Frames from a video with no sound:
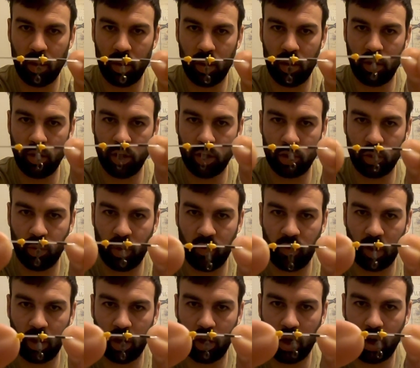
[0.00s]
your
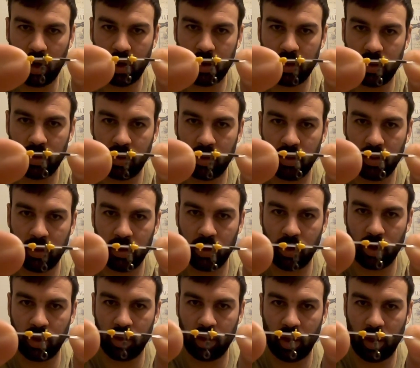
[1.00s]
swivel locked,
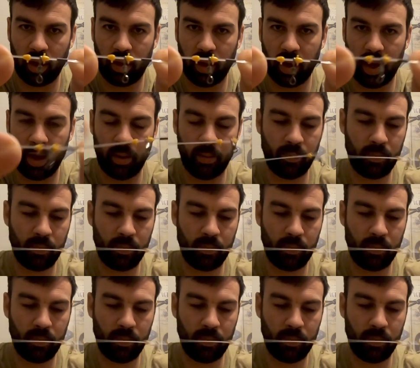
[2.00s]
just like that.